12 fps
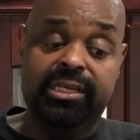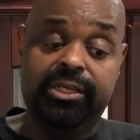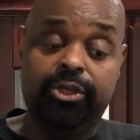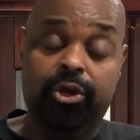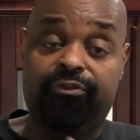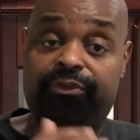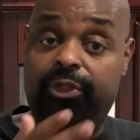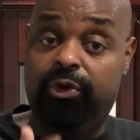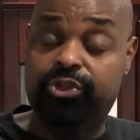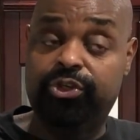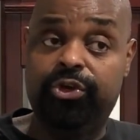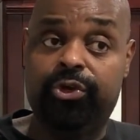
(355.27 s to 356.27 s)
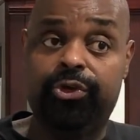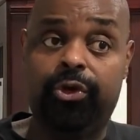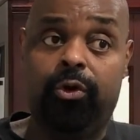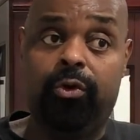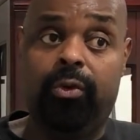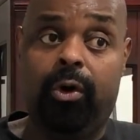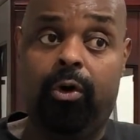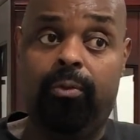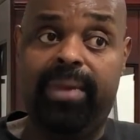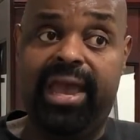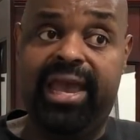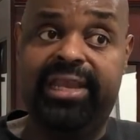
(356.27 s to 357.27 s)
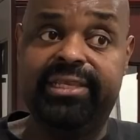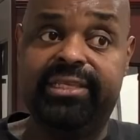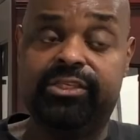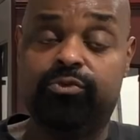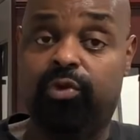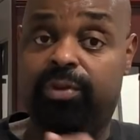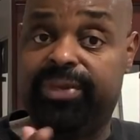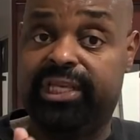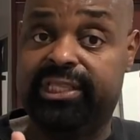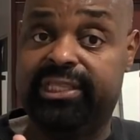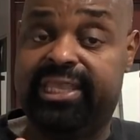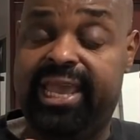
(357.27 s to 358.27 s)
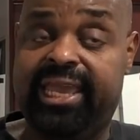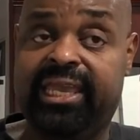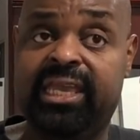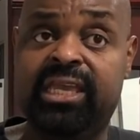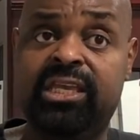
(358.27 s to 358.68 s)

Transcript: for those of you who don't know, OMAD is 1 meal a day.